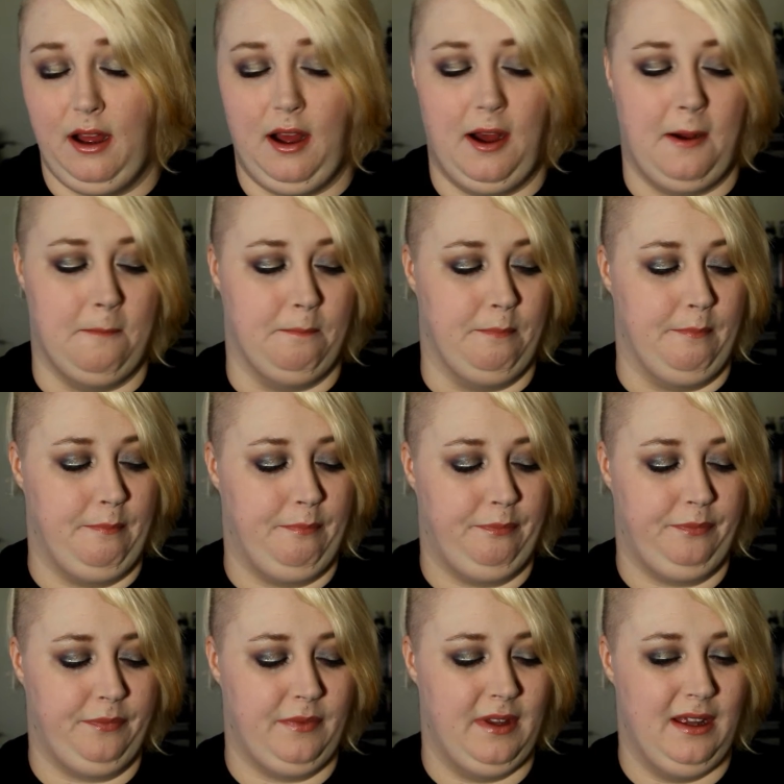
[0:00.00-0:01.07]

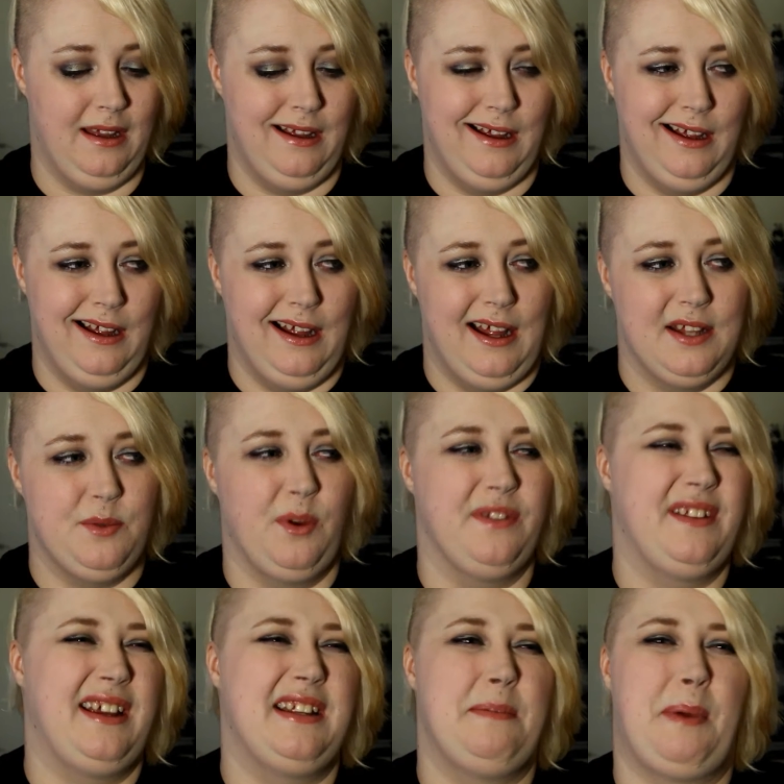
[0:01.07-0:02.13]
It's
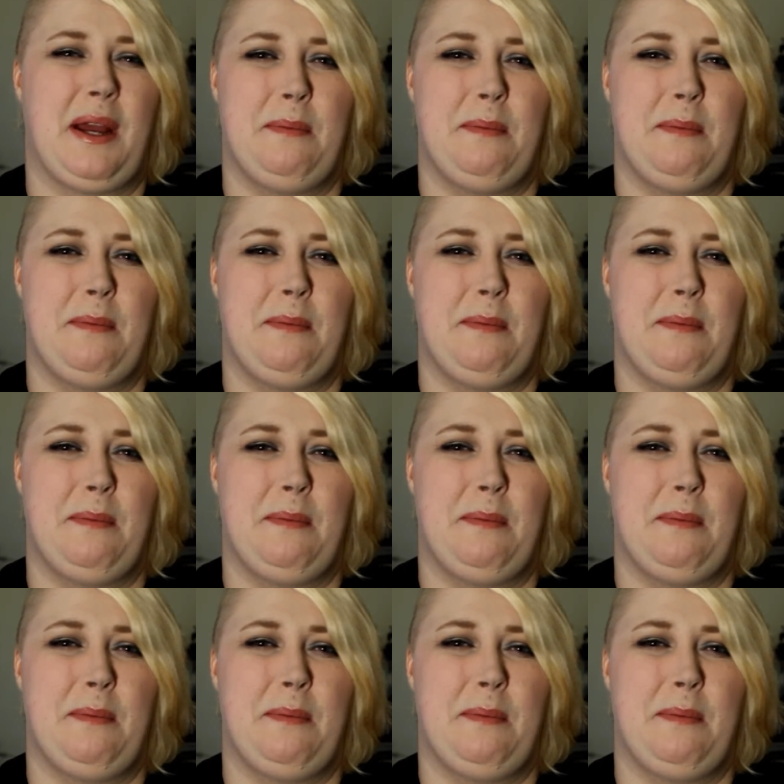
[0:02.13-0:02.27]
one thing to